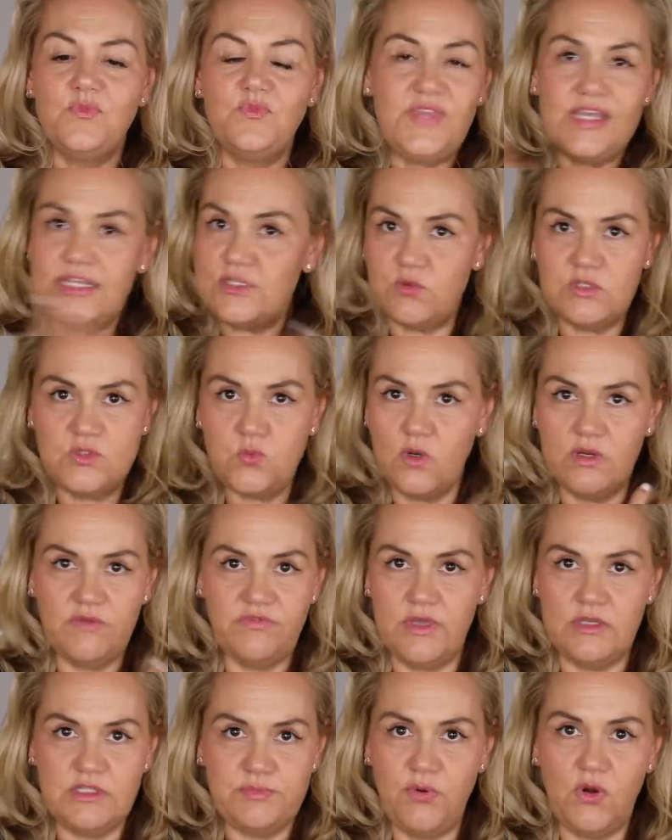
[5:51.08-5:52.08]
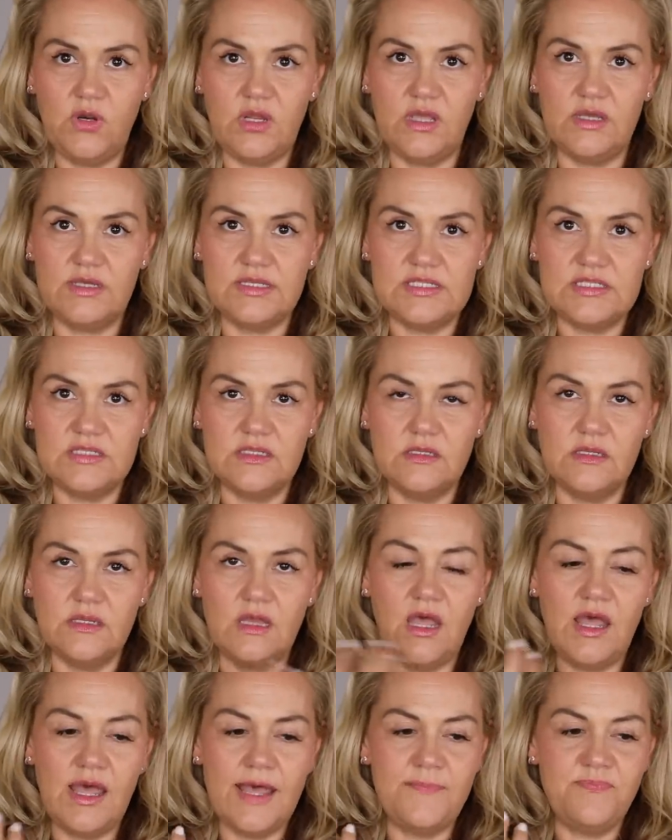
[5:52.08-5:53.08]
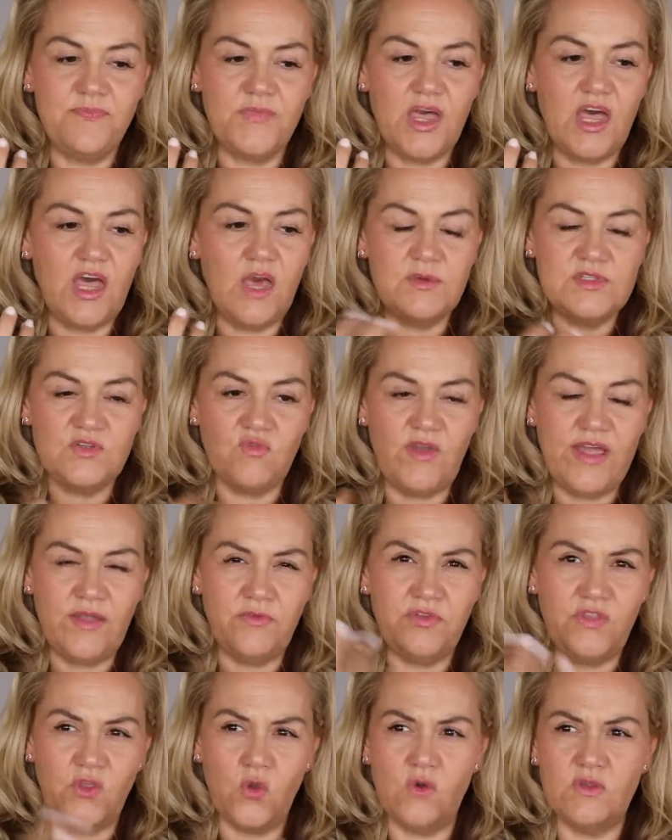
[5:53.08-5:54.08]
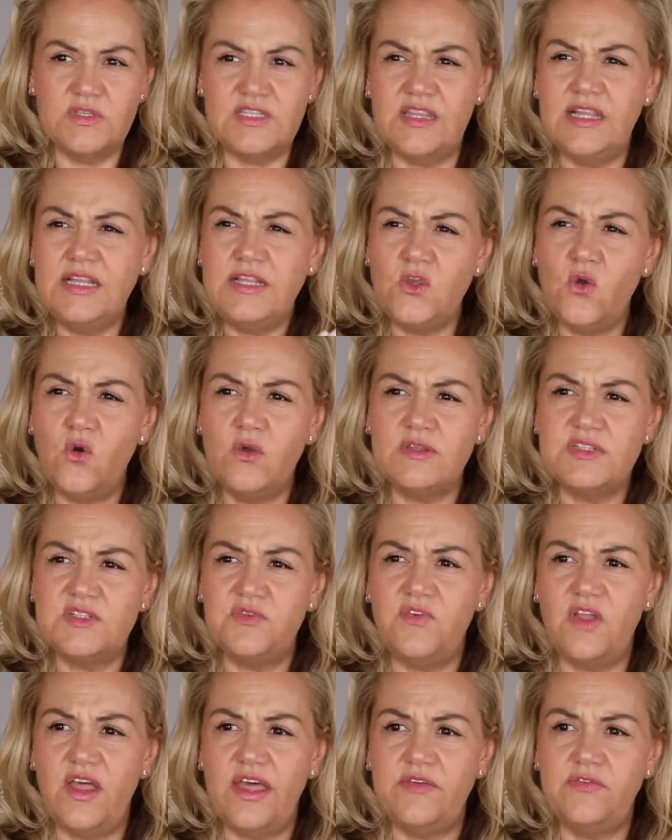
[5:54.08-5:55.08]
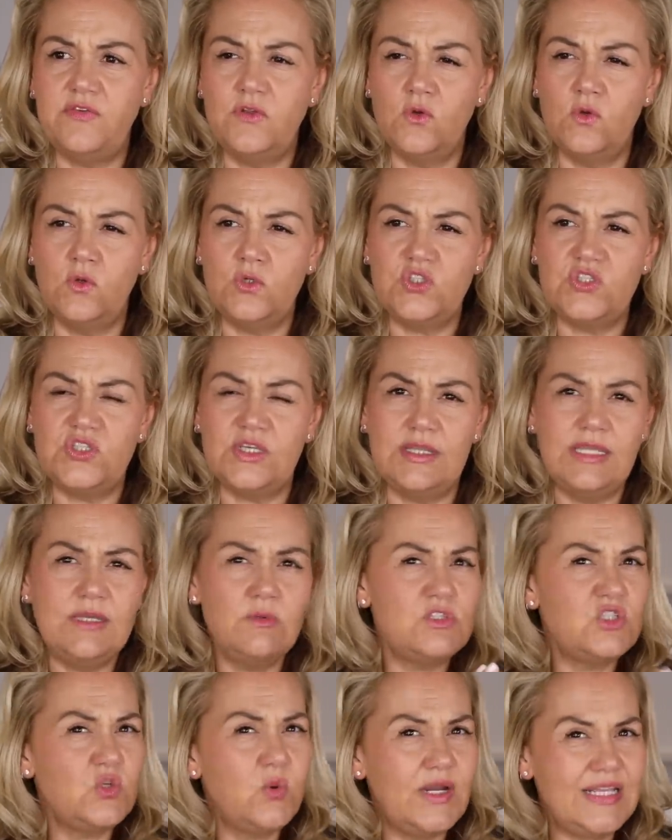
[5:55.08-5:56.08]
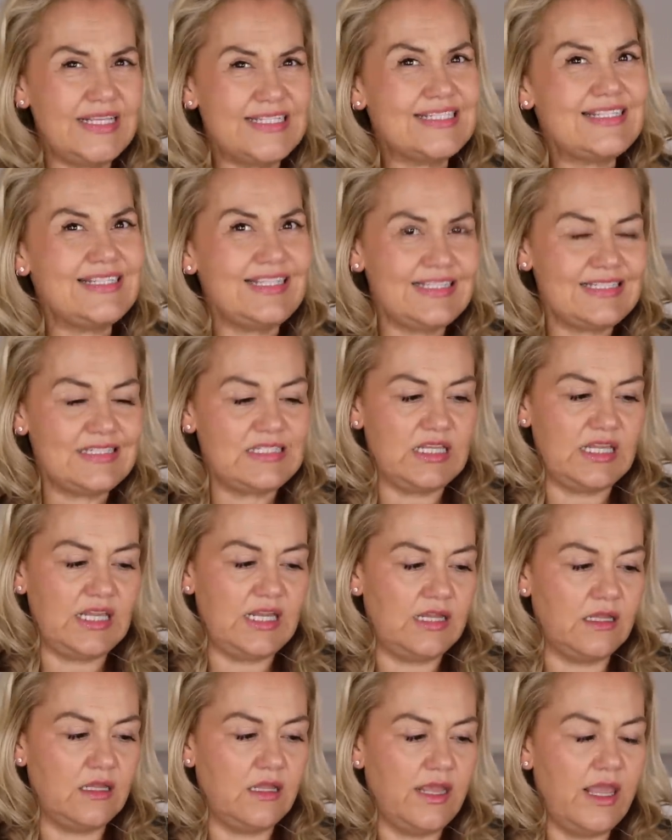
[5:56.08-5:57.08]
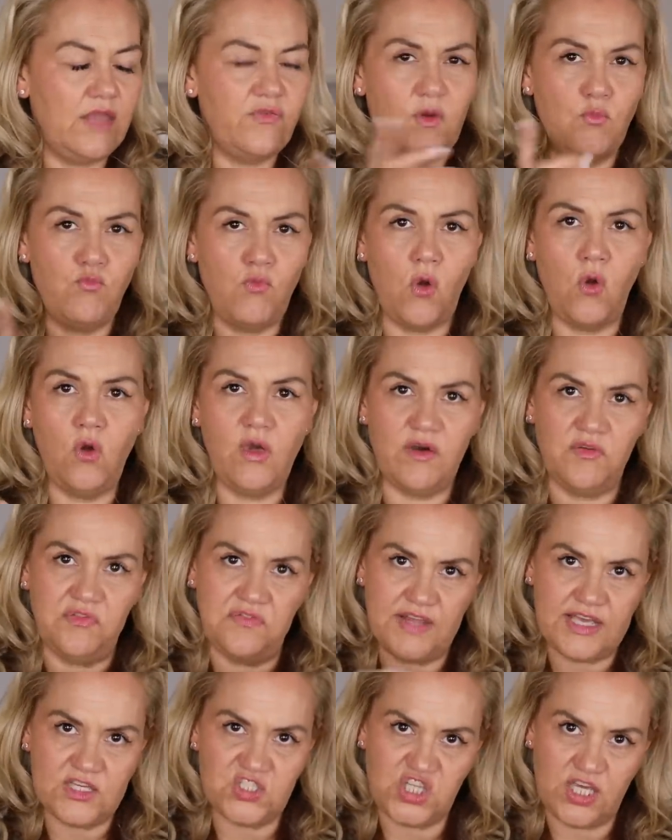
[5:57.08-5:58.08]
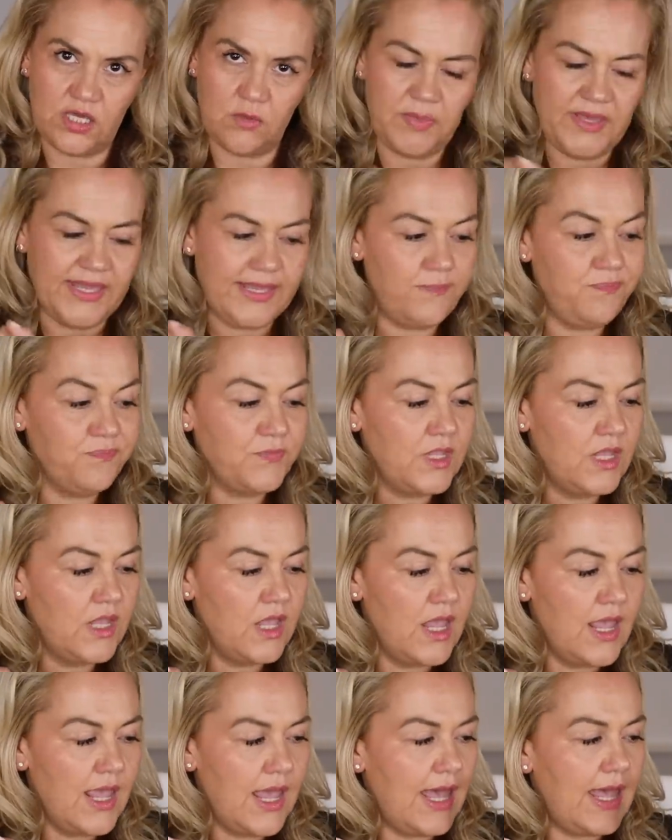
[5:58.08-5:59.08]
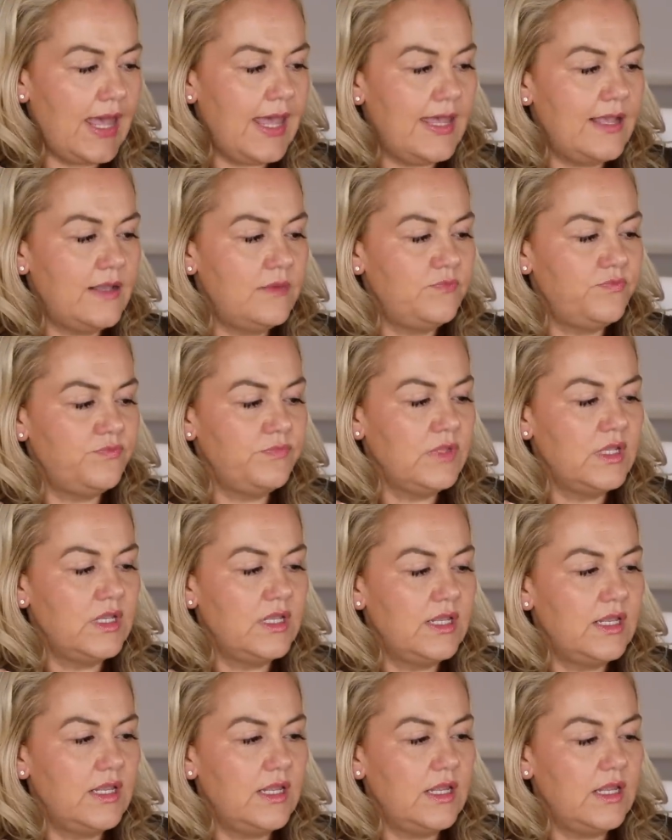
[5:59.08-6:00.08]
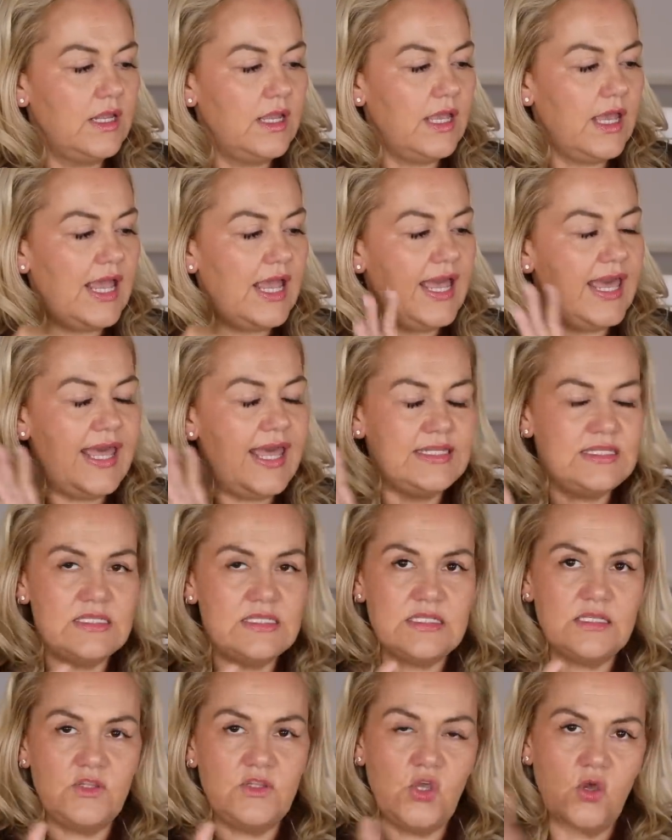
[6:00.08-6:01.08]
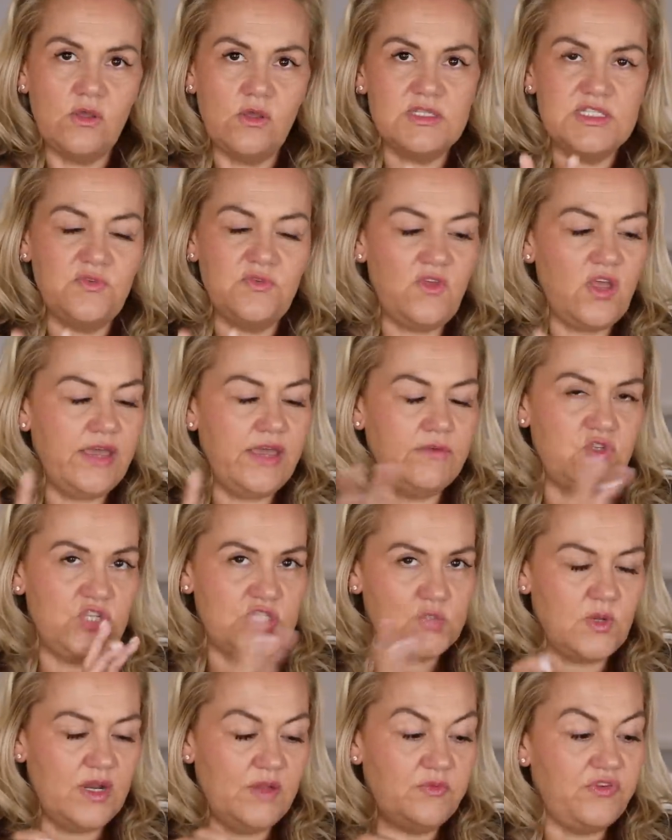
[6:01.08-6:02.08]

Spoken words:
This was one of those products. I was around for the oils. I think the Oils of Life launched, I think it was 2016. If I'm wrong, I'll flash it up here. And the Oils of Life, just while